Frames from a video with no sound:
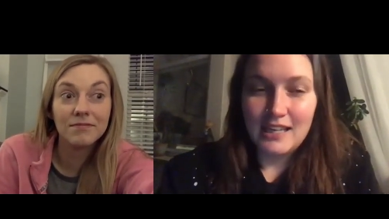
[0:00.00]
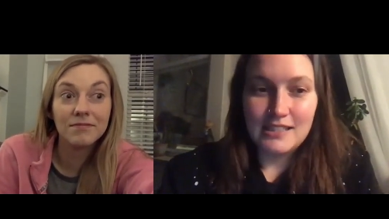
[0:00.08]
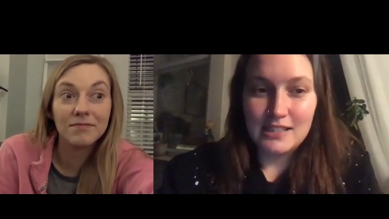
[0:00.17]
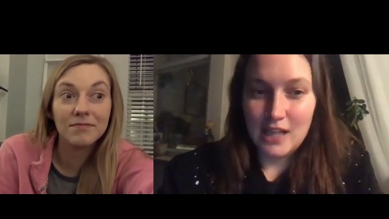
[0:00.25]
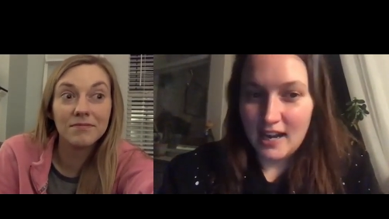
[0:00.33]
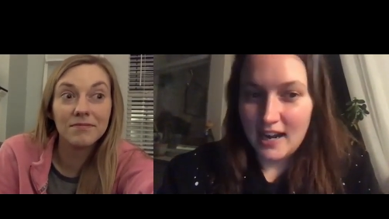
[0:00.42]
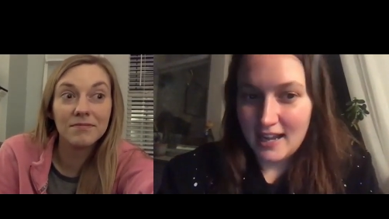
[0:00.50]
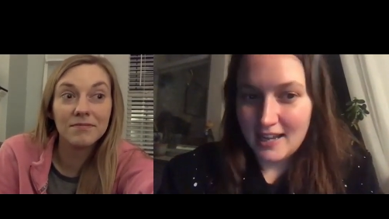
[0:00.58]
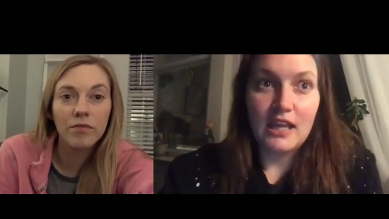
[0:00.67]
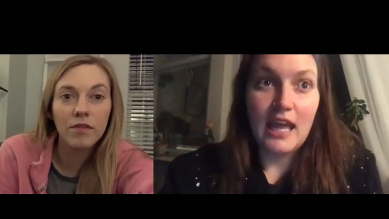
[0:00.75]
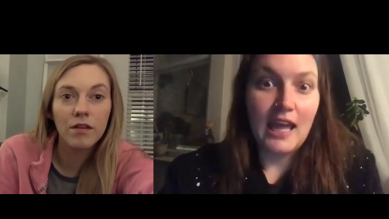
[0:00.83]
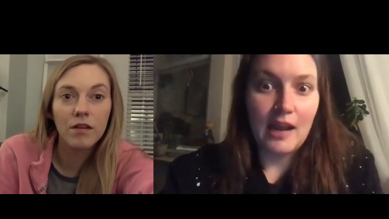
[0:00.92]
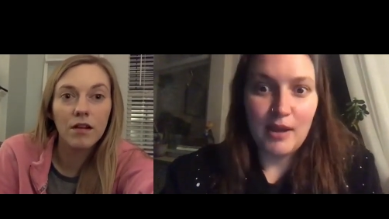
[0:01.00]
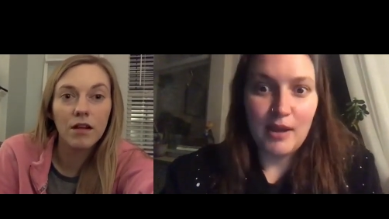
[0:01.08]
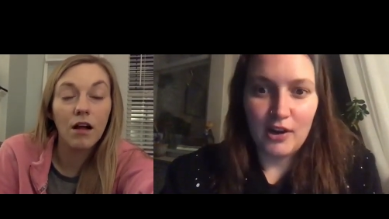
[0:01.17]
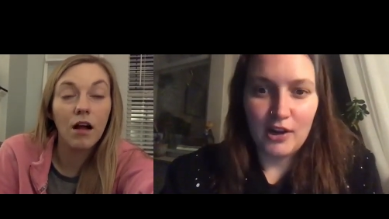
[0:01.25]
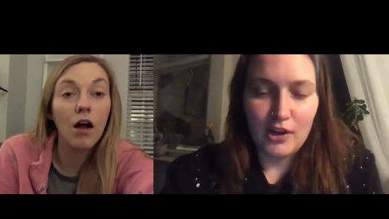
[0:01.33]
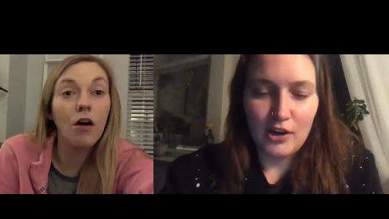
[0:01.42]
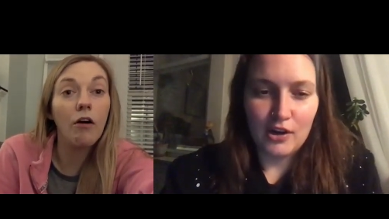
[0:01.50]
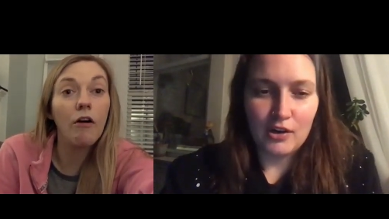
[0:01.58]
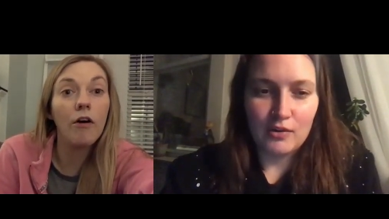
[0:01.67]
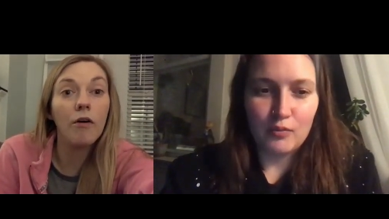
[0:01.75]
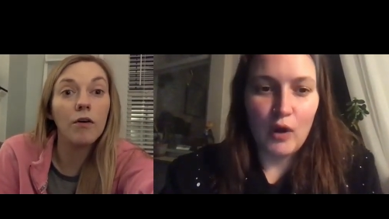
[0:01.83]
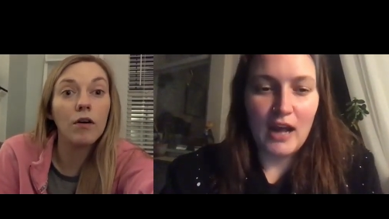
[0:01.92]
Speaker 1: did not ask, Can I marry her?
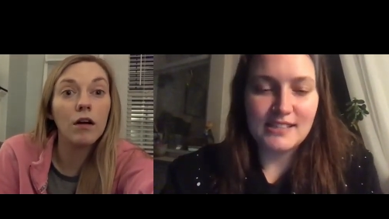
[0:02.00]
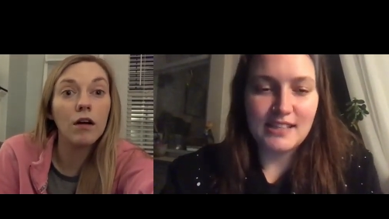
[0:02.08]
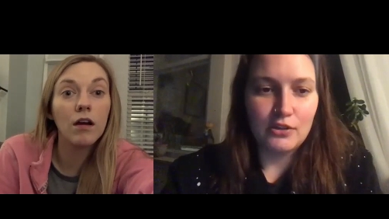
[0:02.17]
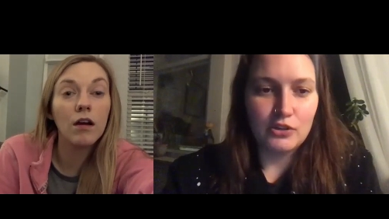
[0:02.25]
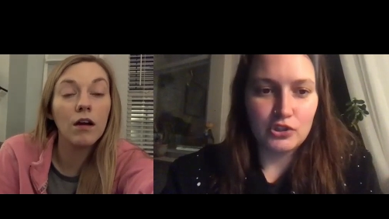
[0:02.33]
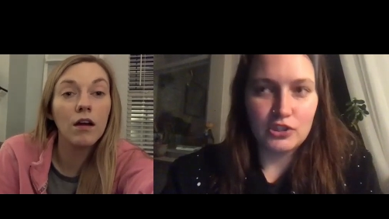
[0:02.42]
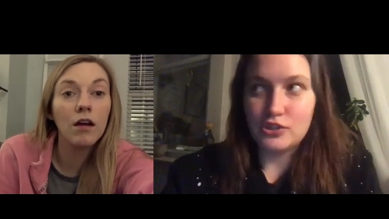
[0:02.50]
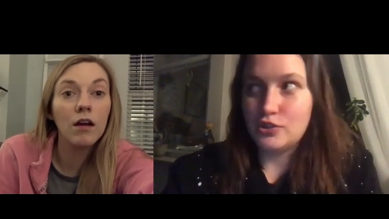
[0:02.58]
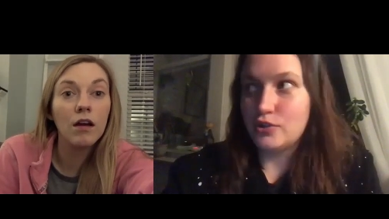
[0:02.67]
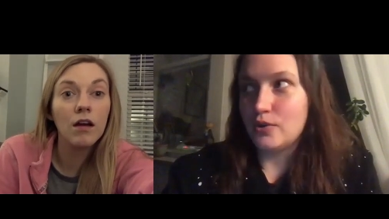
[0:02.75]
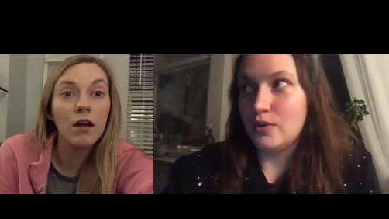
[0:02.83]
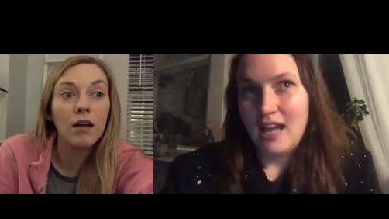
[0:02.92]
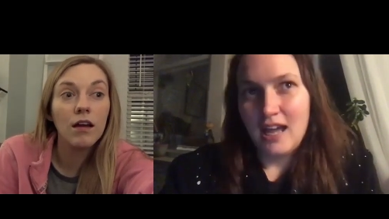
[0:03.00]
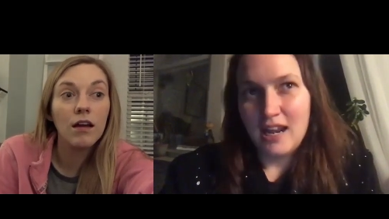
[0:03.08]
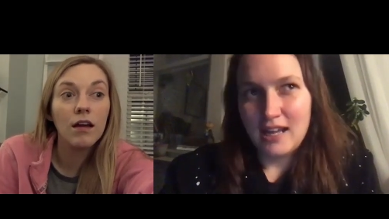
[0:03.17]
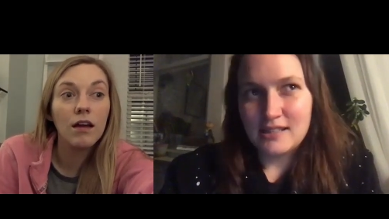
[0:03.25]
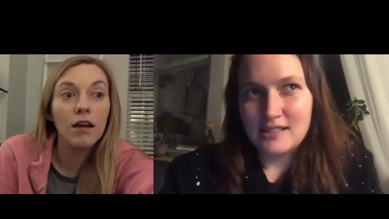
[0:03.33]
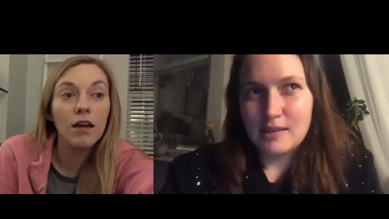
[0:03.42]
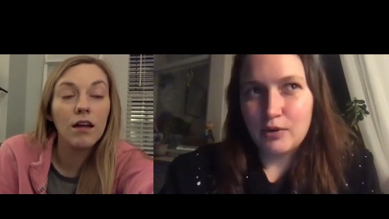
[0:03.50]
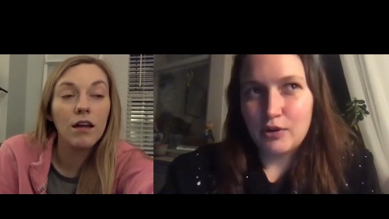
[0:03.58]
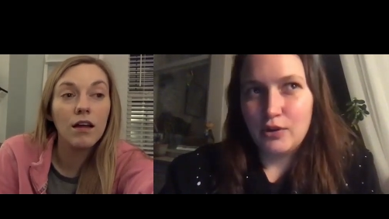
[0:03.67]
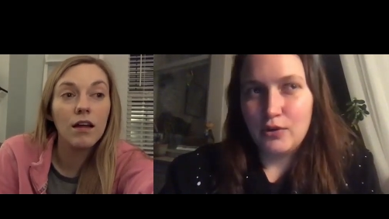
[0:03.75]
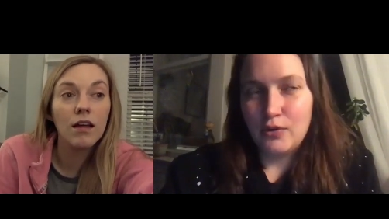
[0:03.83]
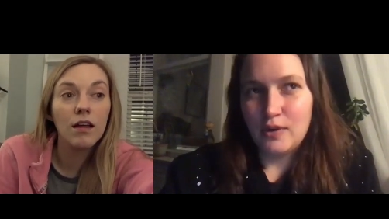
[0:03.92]
Oh. as they usually do. And as someone
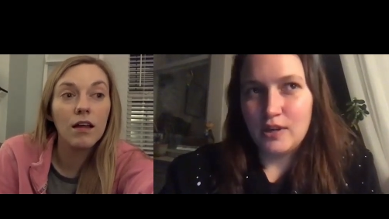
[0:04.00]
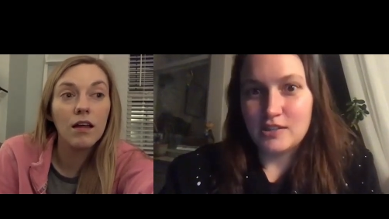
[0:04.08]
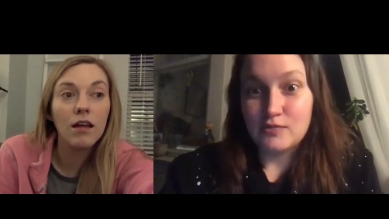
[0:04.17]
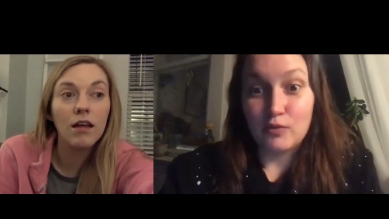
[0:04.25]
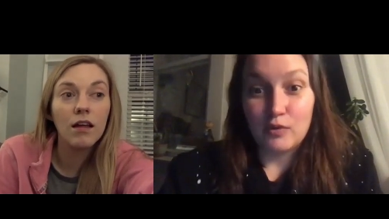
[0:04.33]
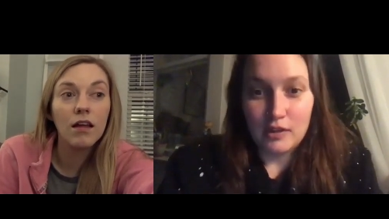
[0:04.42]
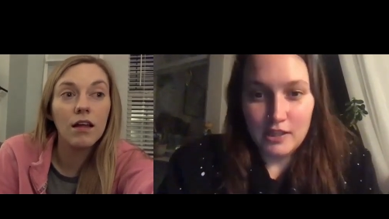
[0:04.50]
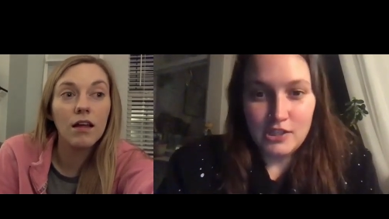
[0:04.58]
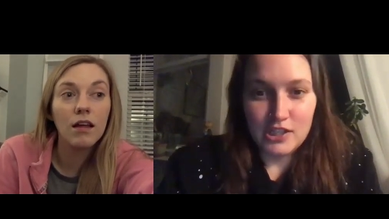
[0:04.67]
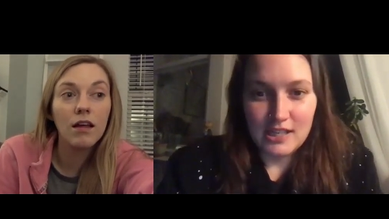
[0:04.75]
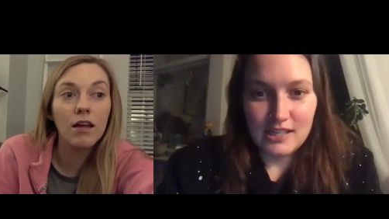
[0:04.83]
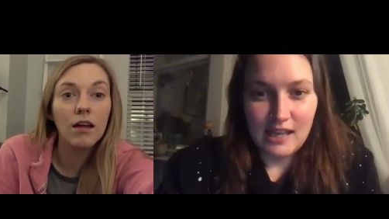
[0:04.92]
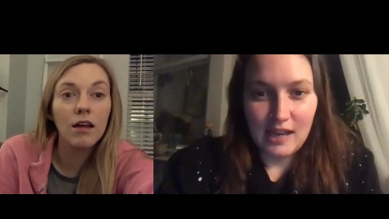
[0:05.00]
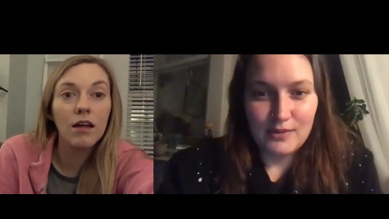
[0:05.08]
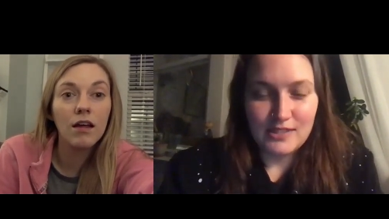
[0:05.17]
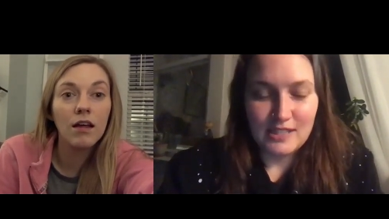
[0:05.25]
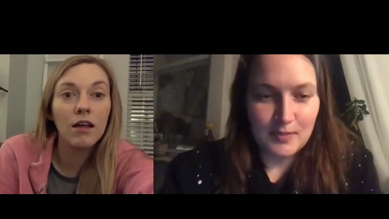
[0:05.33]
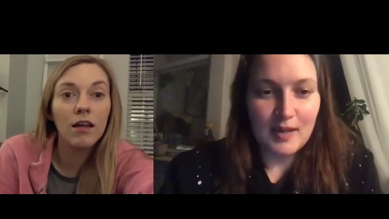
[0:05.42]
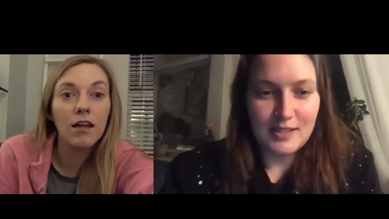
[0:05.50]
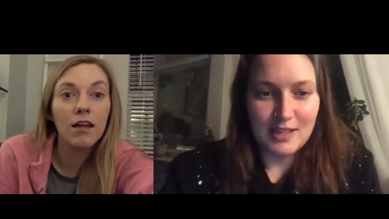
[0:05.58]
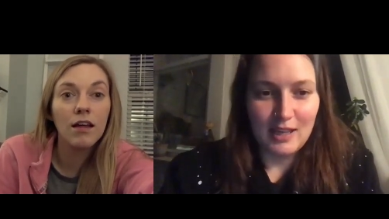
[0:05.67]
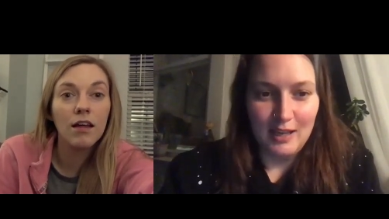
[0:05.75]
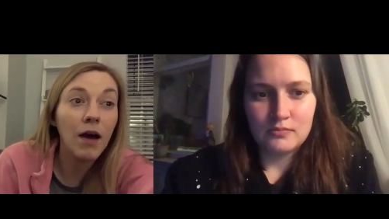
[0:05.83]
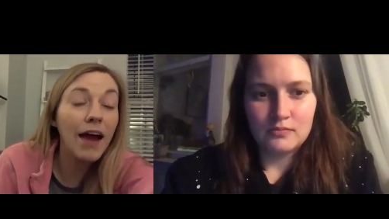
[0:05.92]
who is religious, I was expecting
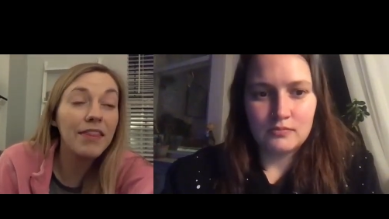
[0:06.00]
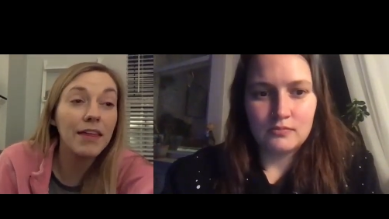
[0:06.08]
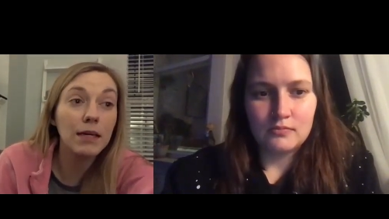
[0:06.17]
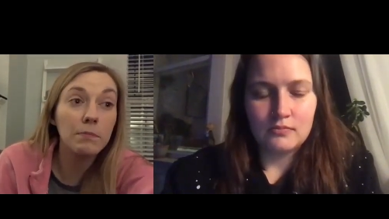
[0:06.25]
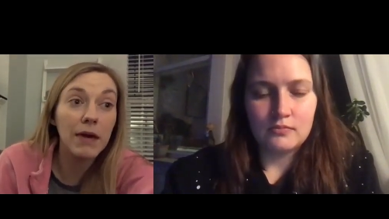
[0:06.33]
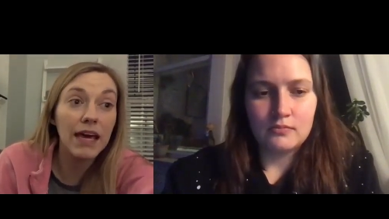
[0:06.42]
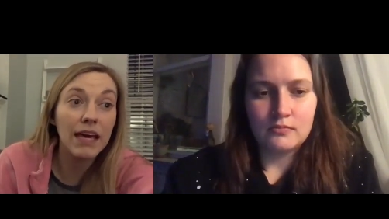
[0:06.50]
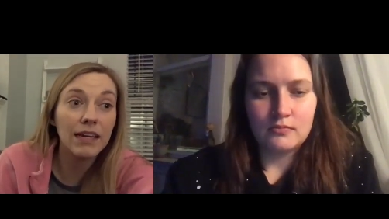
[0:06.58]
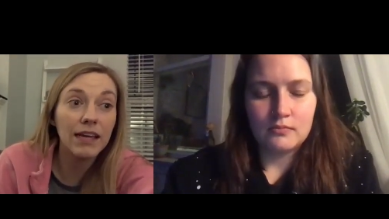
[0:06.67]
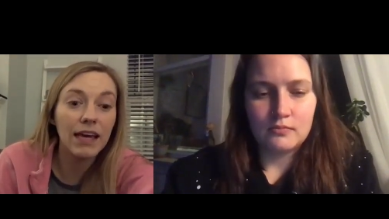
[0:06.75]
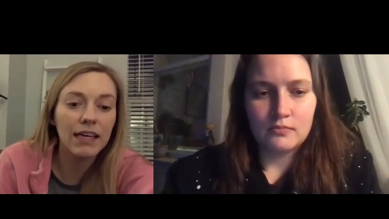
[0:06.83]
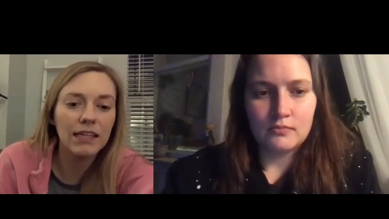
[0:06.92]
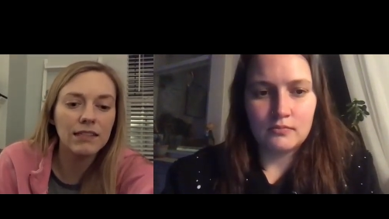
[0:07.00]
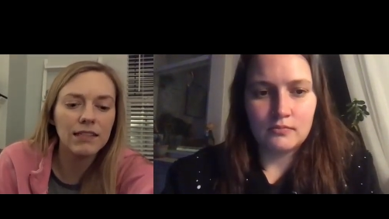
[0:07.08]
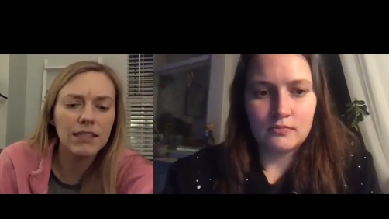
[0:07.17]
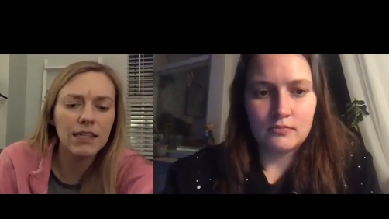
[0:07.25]
it.
Speaker 2: I think Ben Higgins did